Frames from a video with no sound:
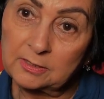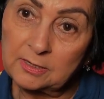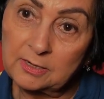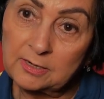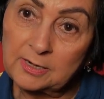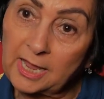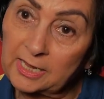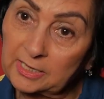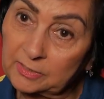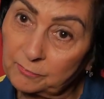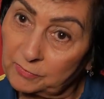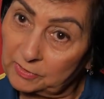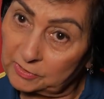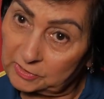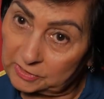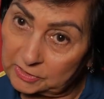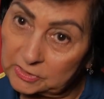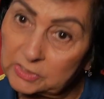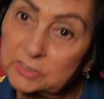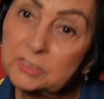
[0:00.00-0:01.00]
like we
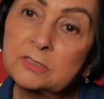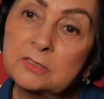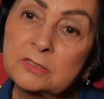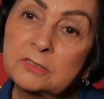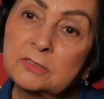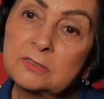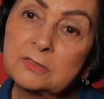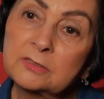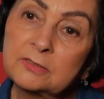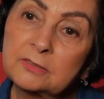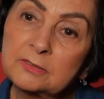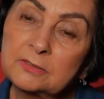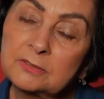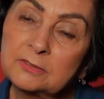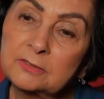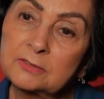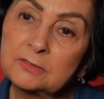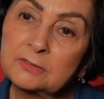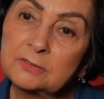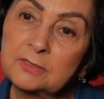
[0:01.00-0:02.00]
did,
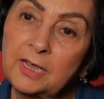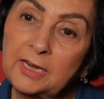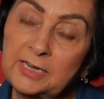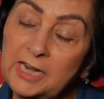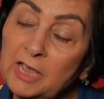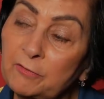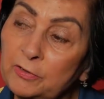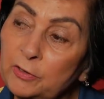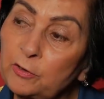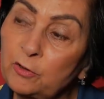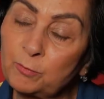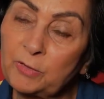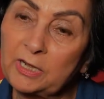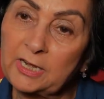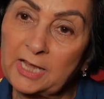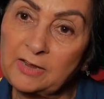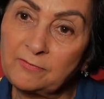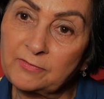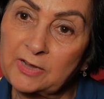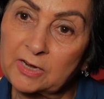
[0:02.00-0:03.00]
and have a normal
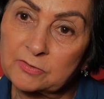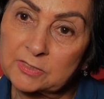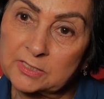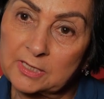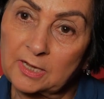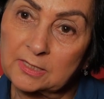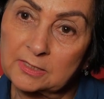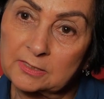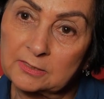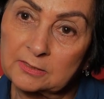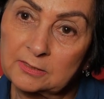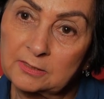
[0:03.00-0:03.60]
life outside.